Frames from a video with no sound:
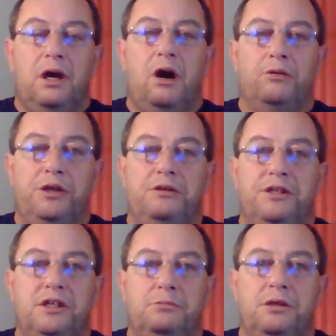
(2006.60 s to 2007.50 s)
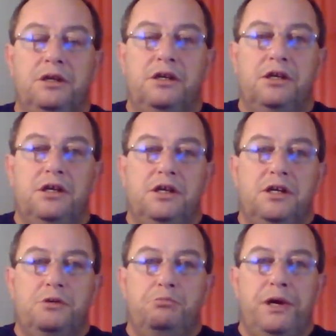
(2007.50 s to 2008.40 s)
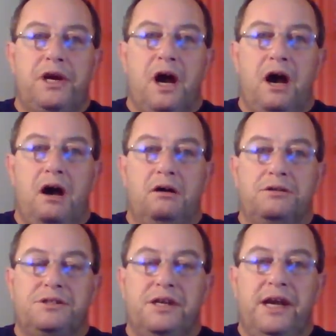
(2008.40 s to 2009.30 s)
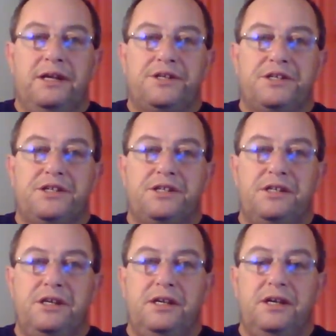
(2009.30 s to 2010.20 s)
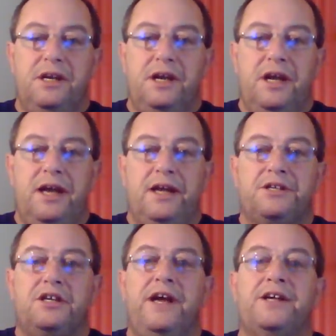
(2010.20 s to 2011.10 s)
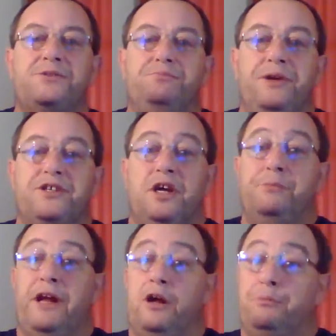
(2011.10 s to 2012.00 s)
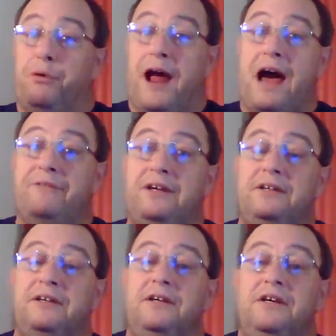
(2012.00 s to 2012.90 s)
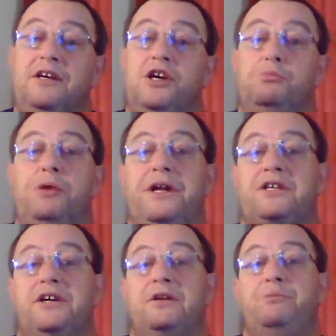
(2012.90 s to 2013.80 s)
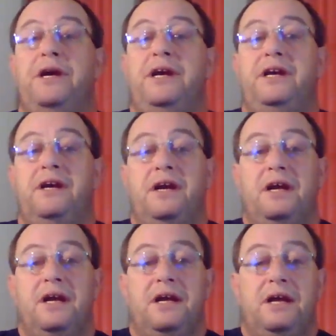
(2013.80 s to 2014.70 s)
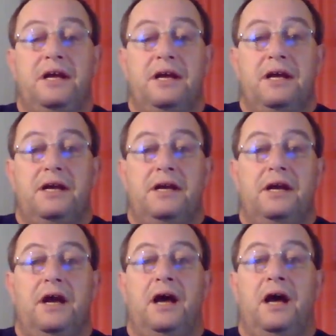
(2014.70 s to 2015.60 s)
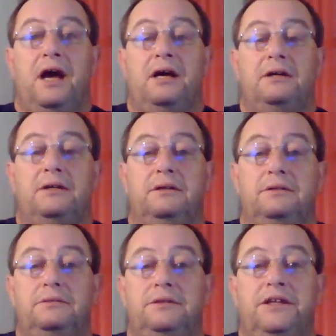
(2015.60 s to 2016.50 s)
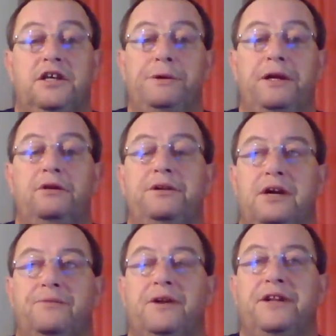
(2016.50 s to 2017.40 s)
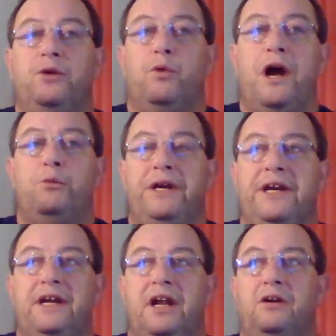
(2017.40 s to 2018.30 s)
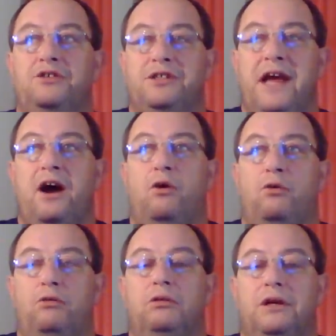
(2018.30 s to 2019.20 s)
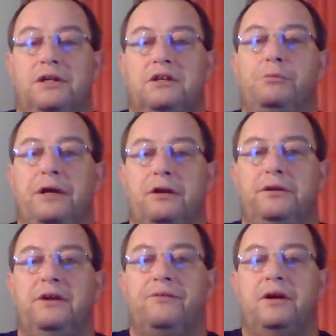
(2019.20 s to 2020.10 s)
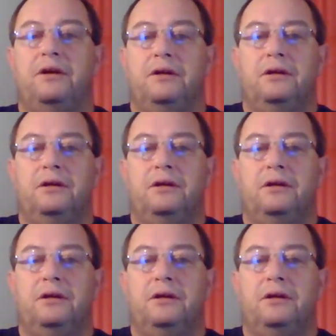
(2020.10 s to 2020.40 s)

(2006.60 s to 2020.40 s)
on YouTube, because it's going to be a little private, but it's going to be a little different than the way we get loads now. It's going to be a little different.